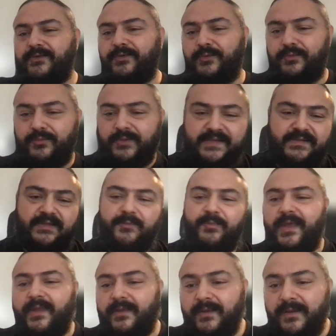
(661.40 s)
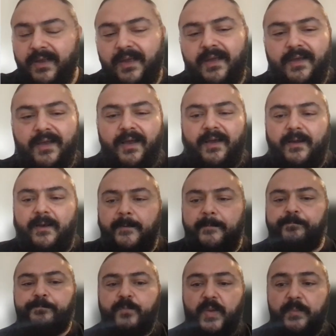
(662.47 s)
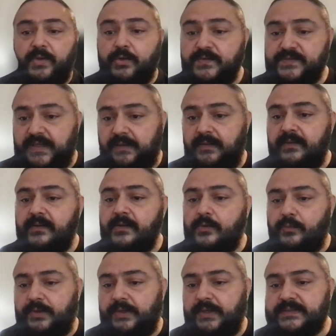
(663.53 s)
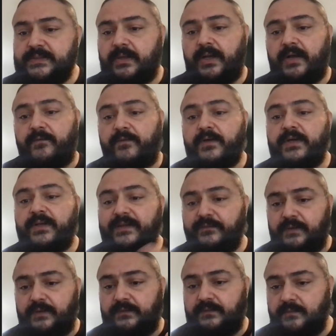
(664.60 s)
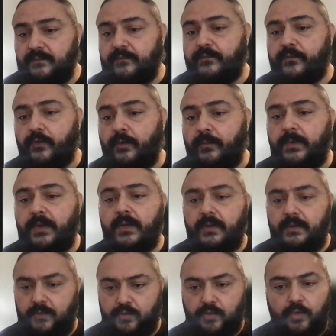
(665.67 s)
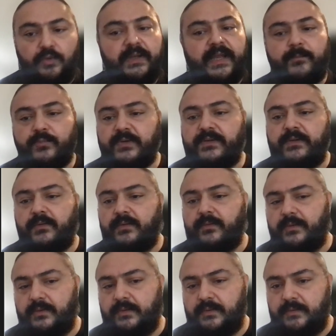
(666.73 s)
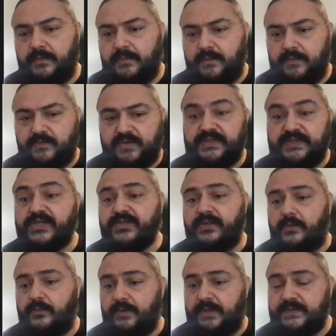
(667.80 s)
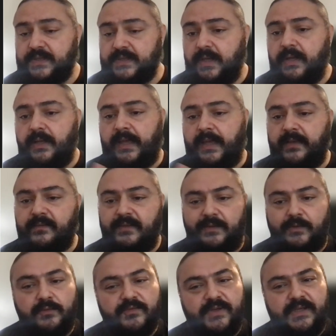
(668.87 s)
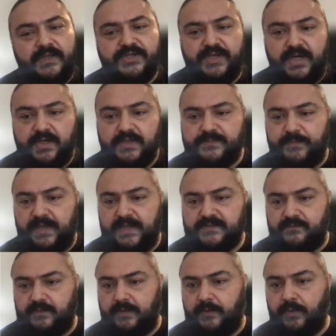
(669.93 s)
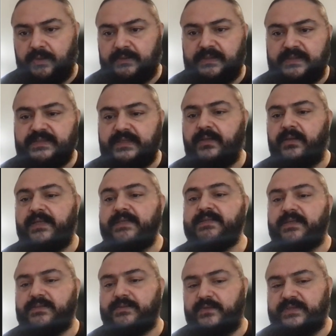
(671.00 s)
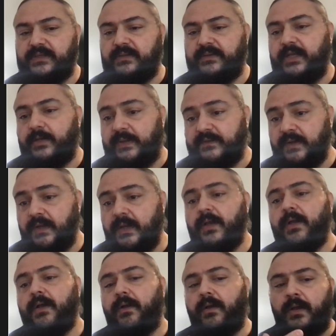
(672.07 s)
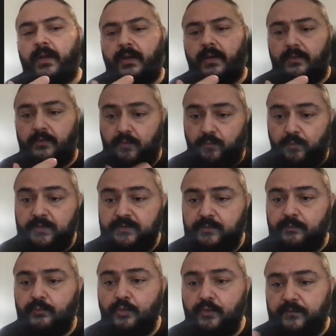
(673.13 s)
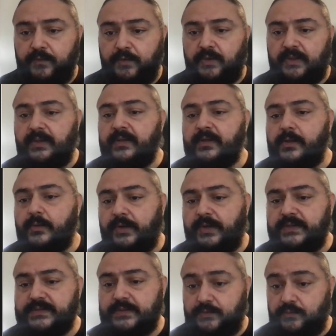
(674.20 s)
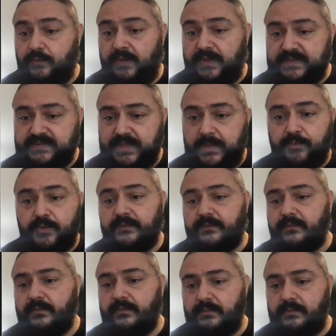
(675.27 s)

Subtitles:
to do as a DBA, because analytical queries are very different from your online transactional queries, and they don't really share space very well in a single instance of a single database. You want to move your analytical queries to a separate